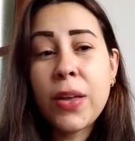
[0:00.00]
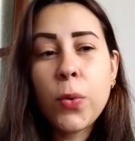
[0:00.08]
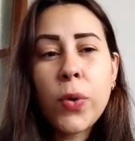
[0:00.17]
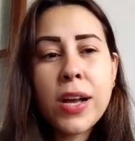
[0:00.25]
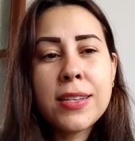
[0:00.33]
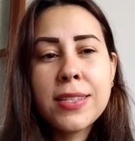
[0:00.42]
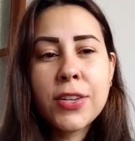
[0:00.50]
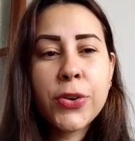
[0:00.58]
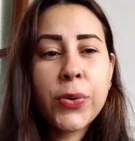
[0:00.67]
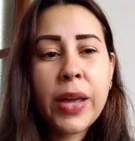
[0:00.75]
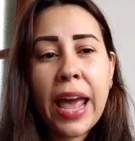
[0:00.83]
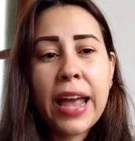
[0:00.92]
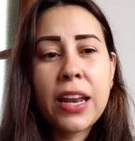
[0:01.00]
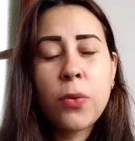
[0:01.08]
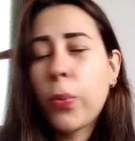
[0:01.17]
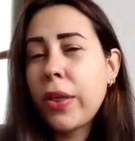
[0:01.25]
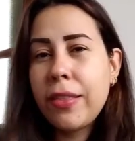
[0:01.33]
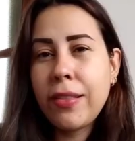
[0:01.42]
it was
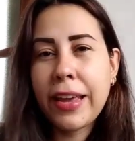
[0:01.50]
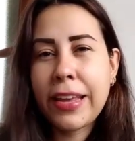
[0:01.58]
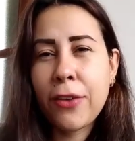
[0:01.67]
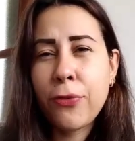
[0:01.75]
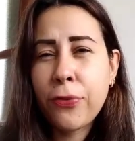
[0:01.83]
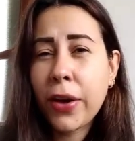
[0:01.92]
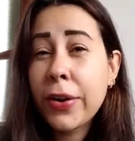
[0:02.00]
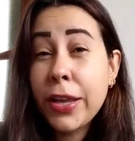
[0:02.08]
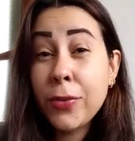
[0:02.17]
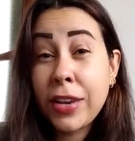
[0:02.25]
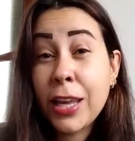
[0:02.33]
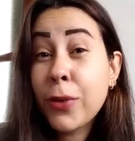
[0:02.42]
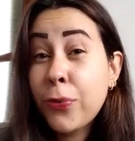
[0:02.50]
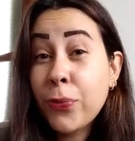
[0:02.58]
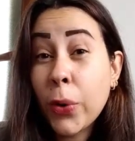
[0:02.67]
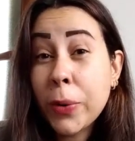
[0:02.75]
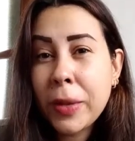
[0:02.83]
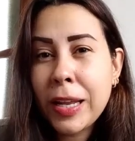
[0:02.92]
created with like a very unique
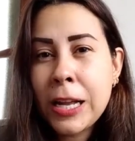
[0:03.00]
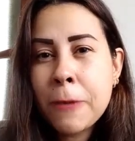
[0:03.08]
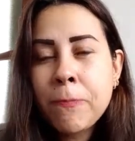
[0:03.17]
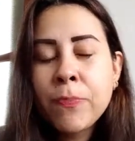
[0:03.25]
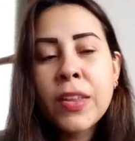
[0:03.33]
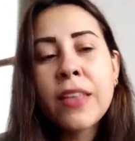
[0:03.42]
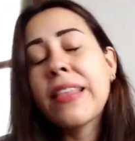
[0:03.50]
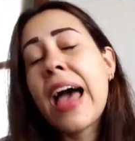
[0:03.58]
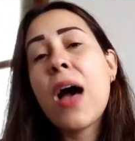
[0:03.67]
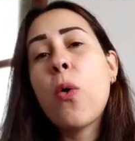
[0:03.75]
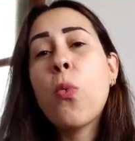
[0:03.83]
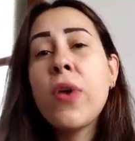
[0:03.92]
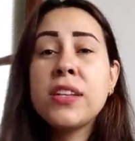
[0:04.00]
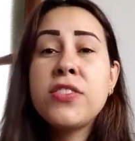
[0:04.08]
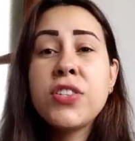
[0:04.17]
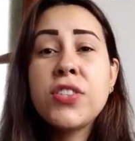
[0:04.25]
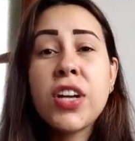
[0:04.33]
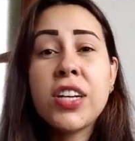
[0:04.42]
formula that
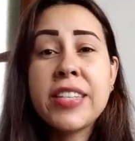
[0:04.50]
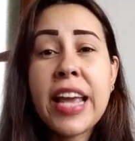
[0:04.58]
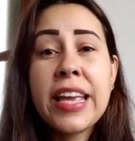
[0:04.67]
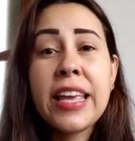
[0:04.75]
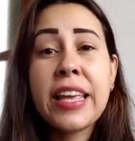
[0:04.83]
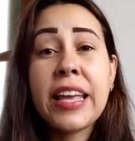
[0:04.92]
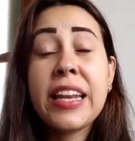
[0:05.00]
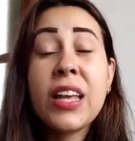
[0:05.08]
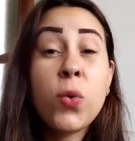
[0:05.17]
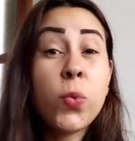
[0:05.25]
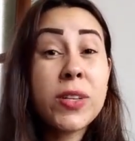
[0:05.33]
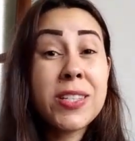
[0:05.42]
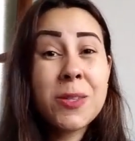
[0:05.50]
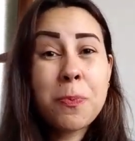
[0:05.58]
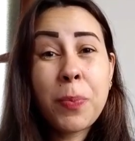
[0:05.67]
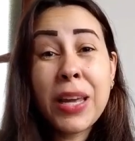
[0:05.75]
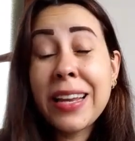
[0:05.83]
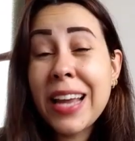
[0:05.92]
once you start taking it, it will
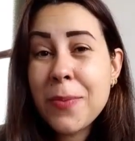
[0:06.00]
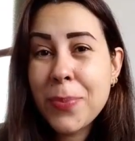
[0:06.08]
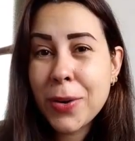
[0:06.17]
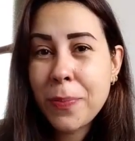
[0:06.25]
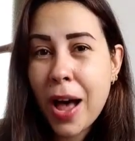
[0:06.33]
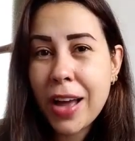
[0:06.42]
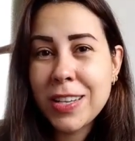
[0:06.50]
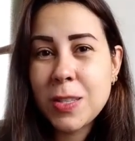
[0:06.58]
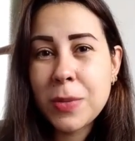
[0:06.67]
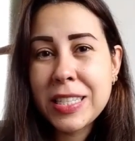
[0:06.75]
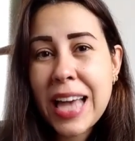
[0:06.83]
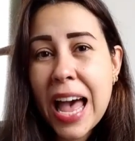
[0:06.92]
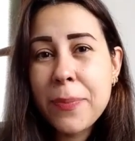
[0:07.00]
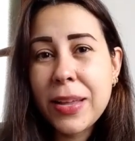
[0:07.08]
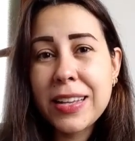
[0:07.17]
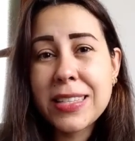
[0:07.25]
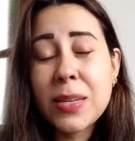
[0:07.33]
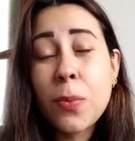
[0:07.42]
speed up your body's
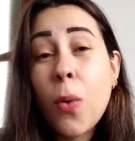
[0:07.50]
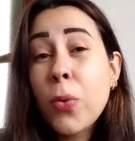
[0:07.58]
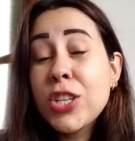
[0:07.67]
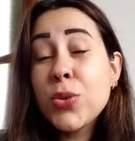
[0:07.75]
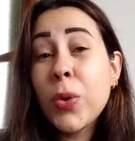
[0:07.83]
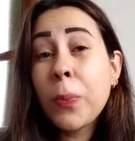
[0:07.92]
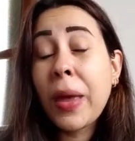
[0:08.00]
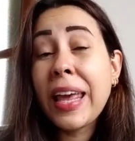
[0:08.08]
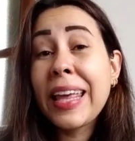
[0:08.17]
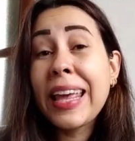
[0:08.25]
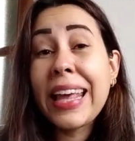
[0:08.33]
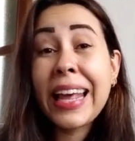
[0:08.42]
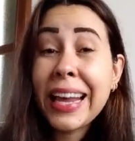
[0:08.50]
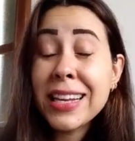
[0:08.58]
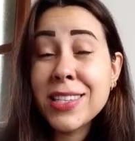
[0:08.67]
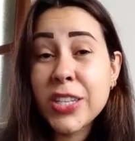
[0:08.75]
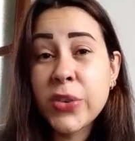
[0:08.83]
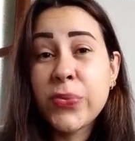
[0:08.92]
metabolism, which will make it
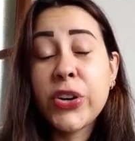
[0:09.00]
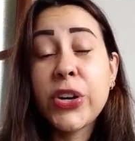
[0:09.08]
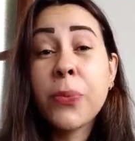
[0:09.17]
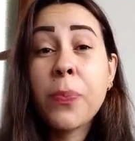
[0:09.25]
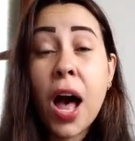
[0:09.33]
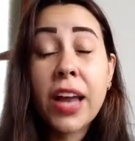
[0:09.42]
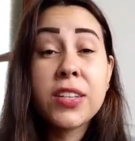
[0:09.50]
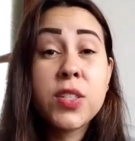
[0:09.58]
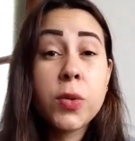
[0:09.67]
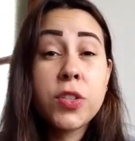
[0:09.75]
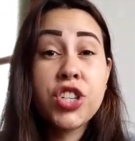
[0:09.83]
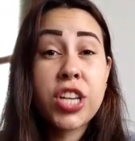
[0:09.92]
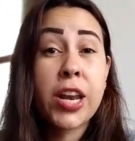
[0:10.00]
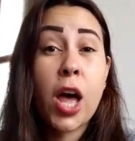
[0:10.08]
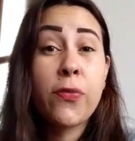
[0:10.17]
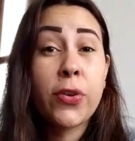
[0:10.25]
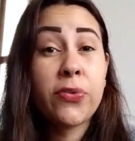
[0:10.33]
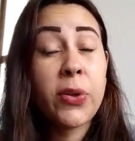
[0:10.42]
easier for your body to shed
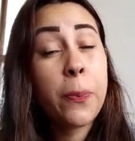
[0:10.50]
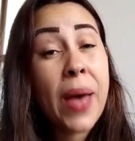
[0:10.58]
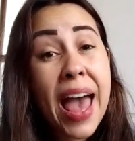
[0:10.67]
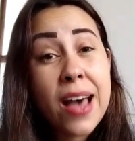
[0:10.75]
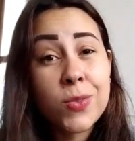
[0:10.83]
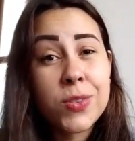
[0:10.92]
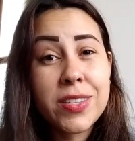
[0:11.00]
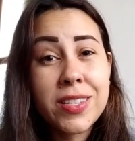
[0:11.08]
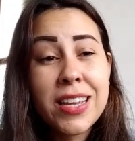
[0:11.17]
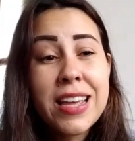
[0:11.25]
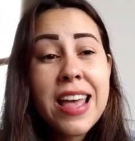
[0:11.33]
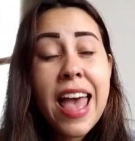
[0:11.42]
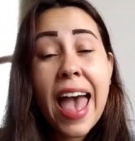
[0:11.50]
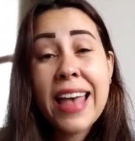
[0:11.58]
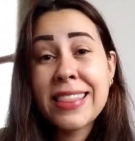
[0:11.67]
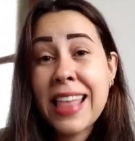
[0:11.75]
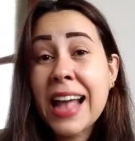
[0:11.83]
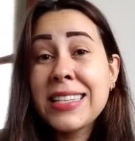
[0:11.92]
off a few pounds.
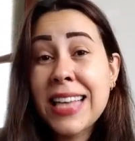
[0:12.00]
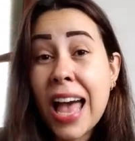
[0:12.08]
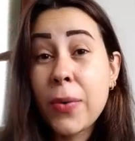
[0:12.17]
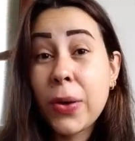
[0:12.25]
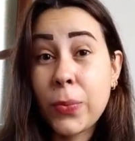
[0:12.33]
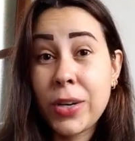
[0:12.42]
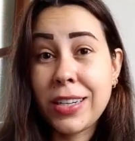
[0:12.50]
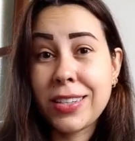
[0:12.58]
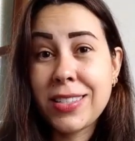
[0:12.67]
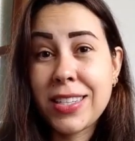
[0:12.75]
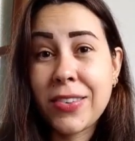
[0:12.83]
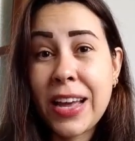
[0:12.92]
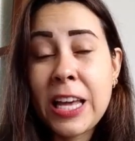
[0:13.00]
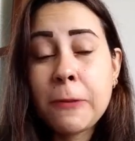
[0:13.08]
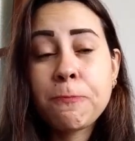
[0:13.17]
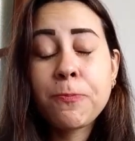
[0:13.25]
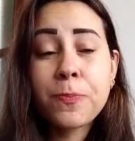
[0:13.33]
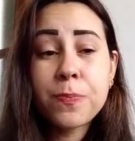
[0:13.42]
And that's how it works, all
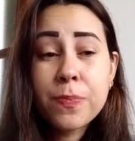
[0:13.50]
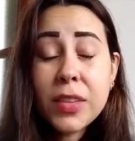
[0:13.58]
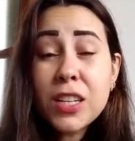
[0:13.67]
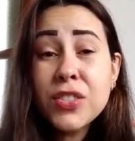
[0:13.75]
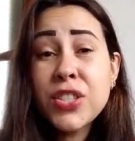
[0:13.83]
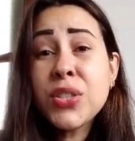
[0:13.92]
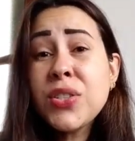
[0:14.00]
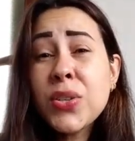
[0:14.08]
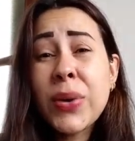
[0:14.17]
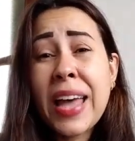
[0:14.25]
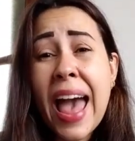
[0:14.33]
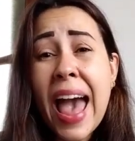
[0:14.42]
right? Due to it